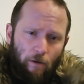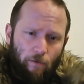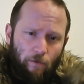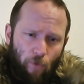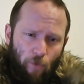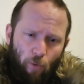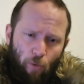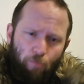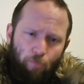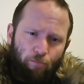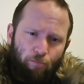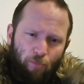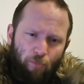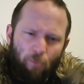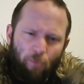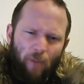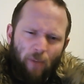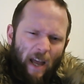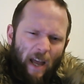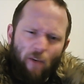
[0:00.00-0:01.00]
if you
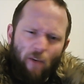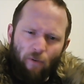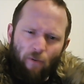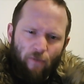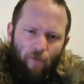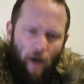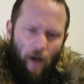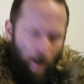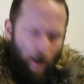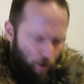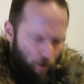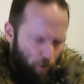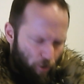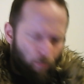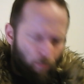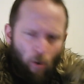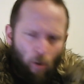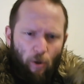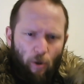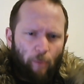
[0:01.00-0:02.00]
play with fire, you
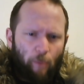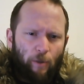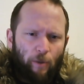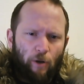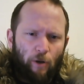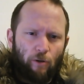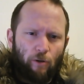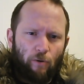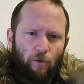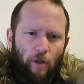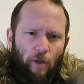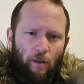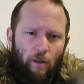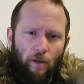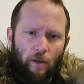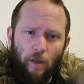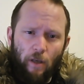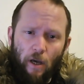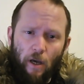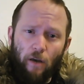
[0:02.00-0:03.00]
poke a bear, you do
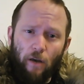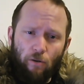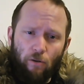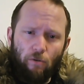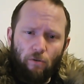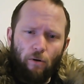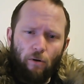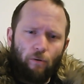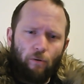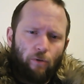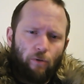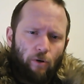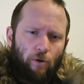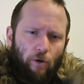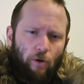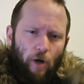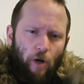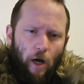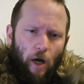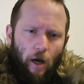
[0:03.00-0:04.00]
anything, yeah,
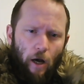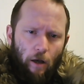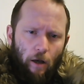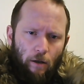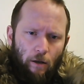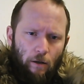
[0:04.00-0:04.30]
you're